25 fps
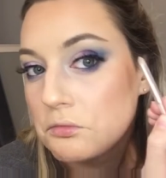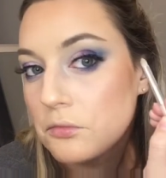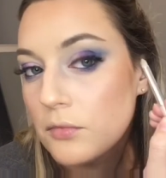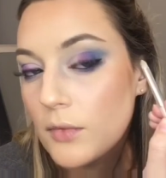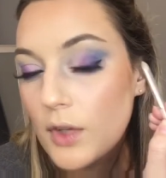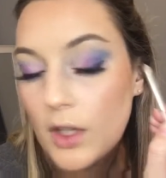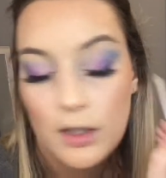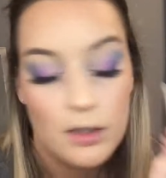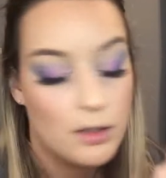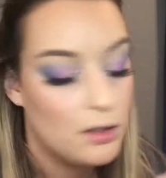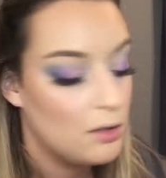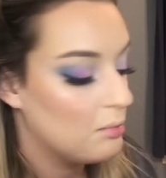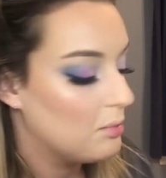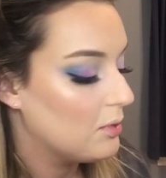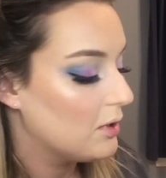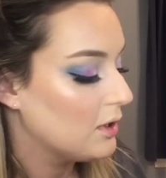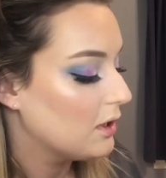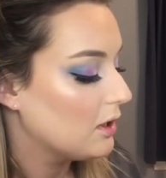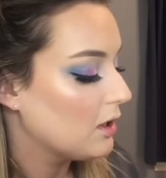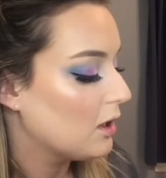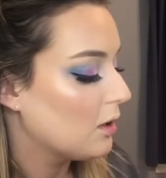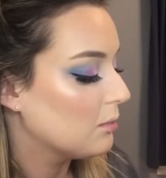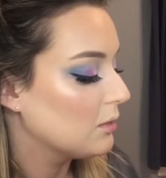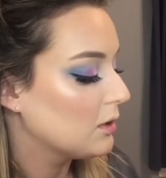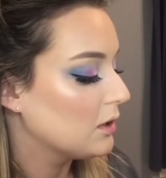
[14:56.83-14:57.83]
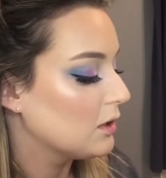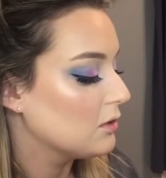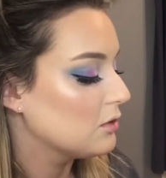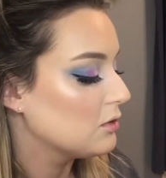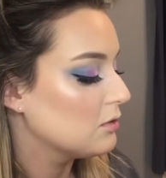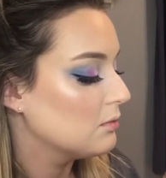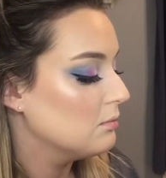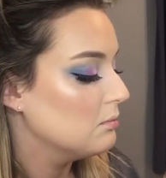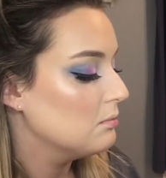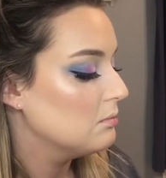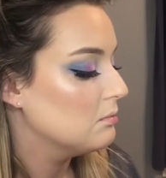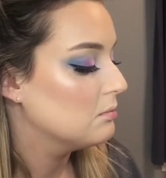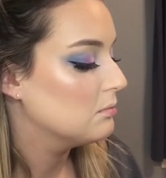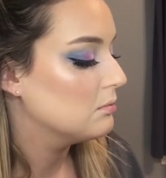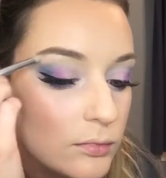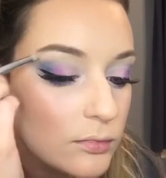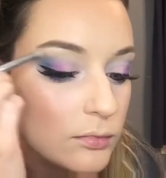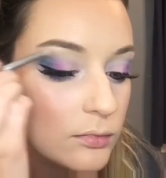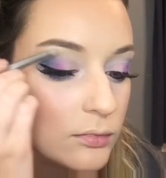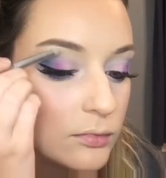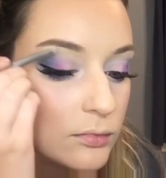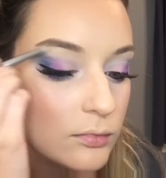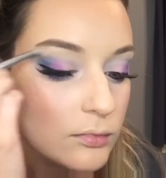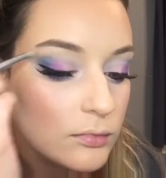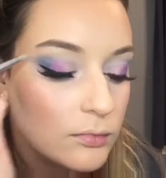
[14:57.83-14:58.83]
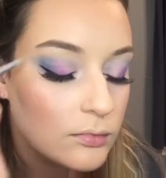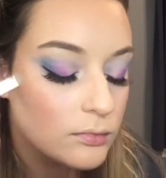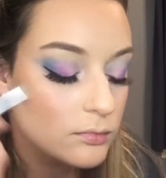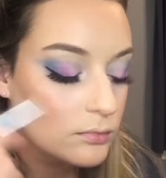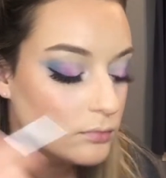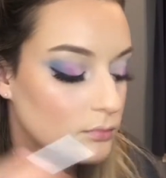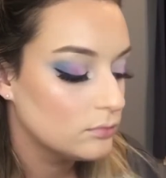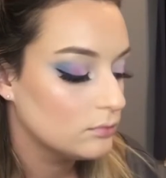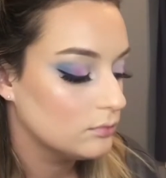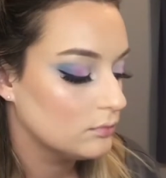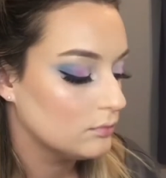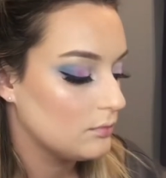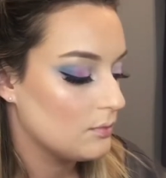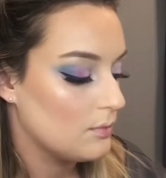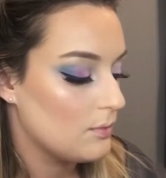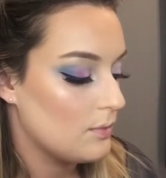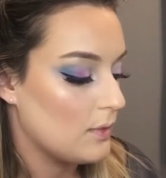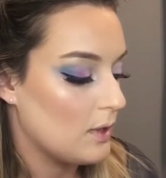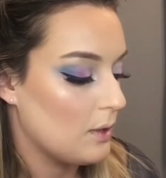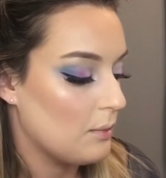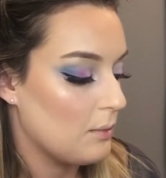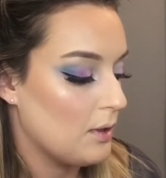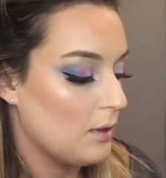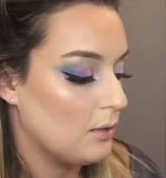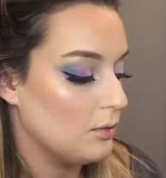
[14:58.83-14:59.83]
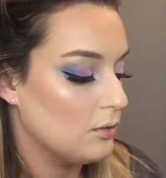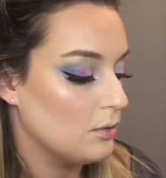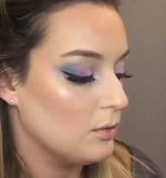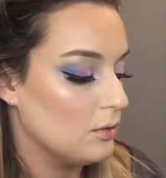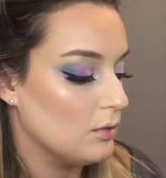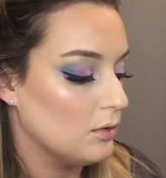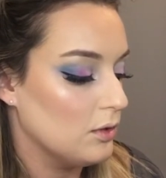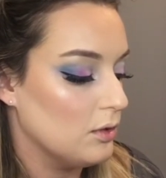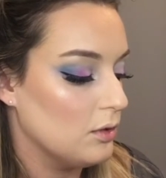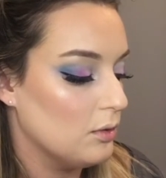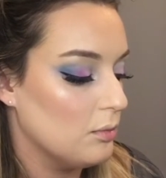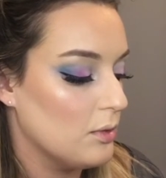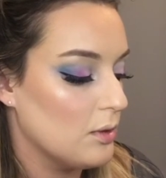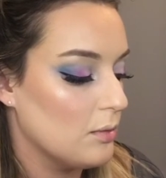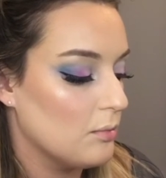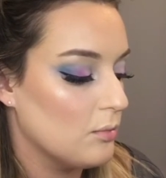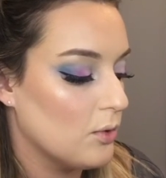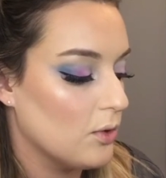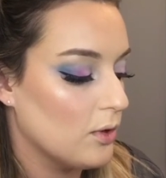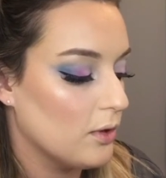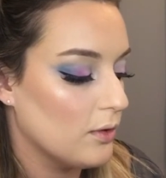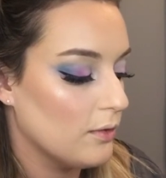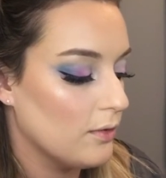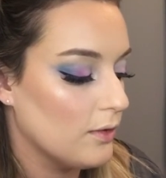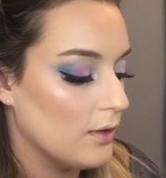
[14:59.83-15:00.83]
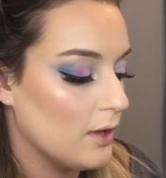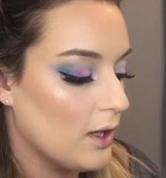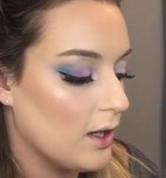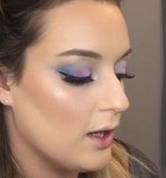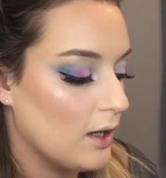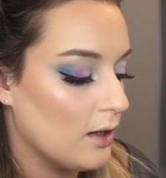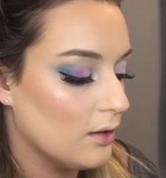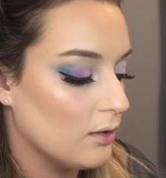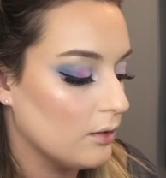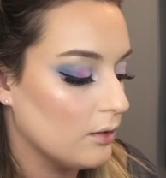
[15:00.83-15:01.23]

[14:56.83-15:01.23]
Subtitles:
That's a pretty combination. And I'll do a little bit more of that